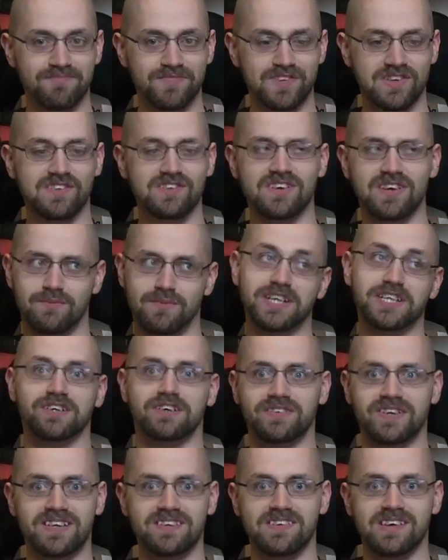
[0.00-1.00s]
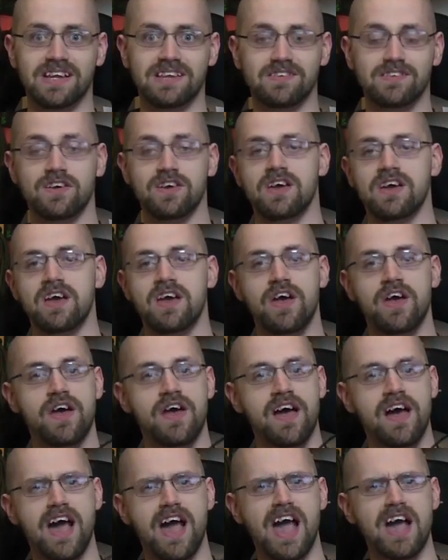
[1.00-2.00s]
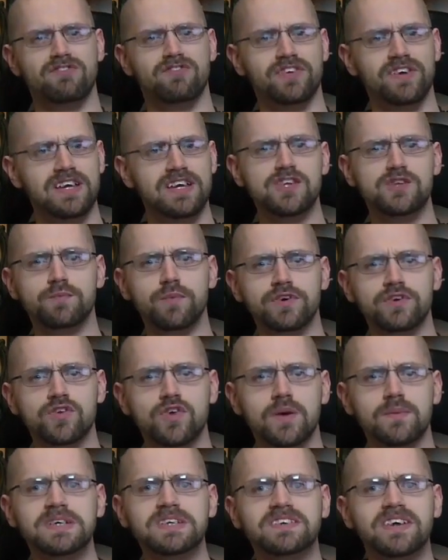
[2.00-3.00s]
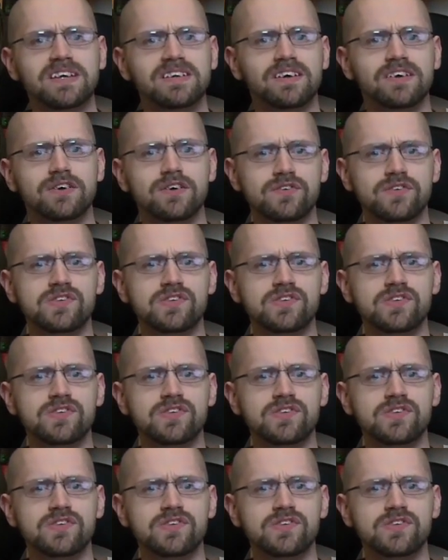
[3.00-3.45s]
Since the invention of headsets. Every esports commentator